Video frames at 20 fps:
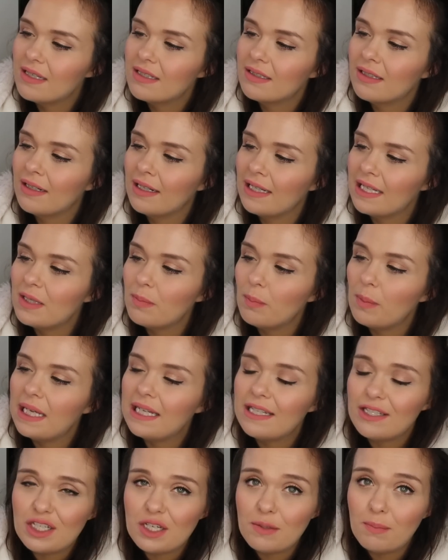It's a nice
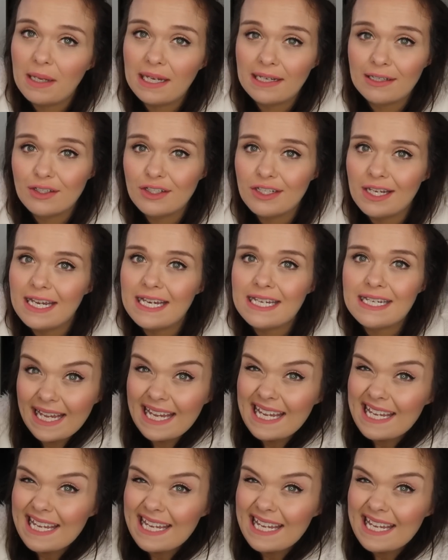peachy pink shade.